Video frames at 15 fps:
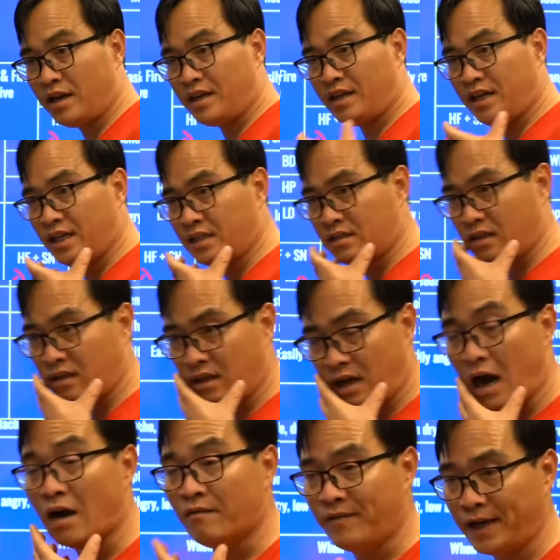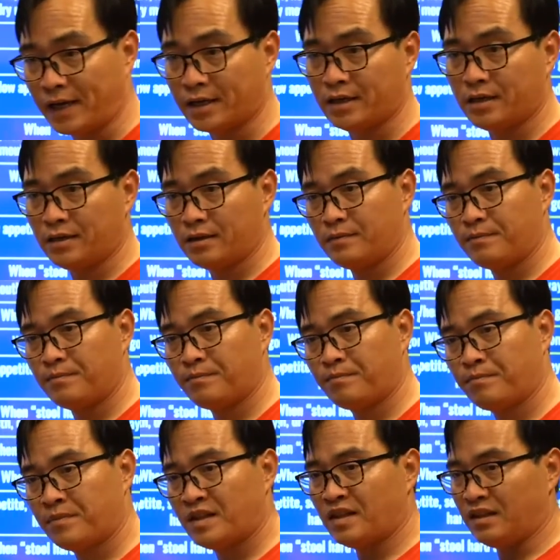easy awake,
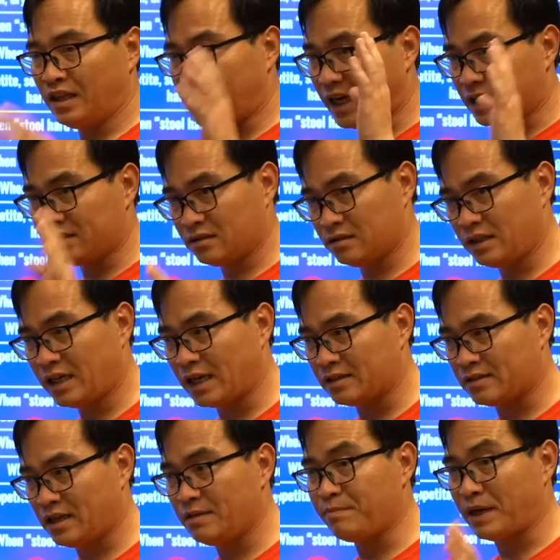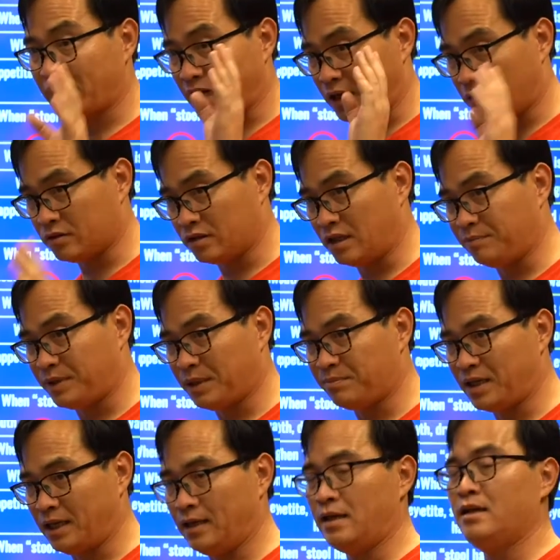they can sleep but cannot sleep
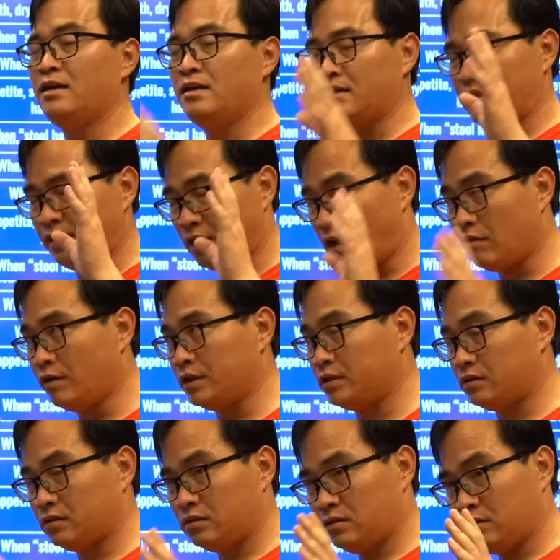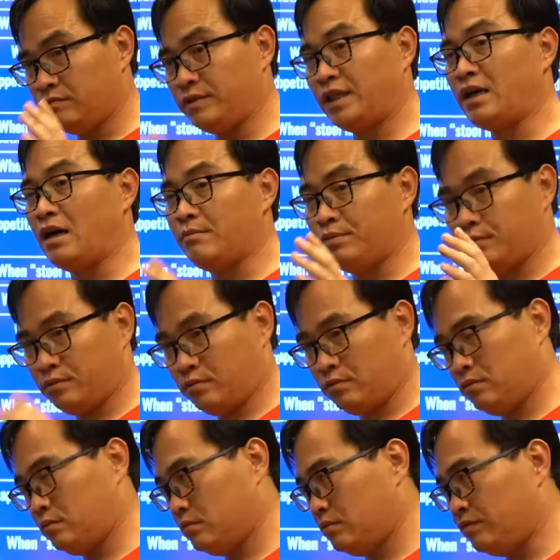deeply. They always wake up
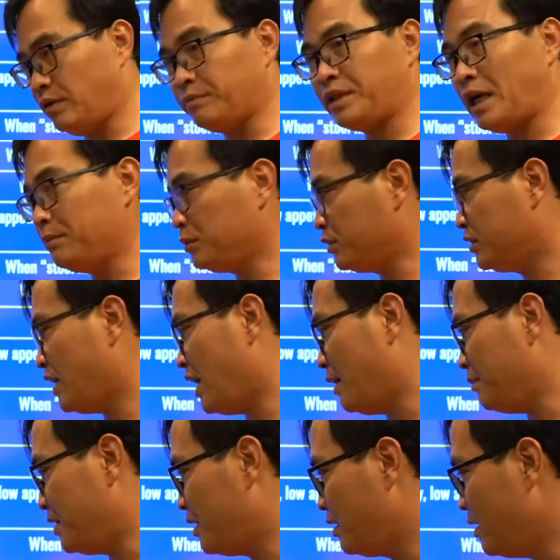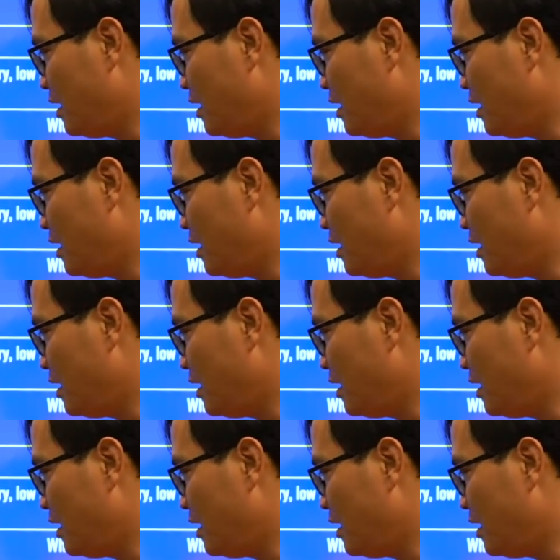from time to time.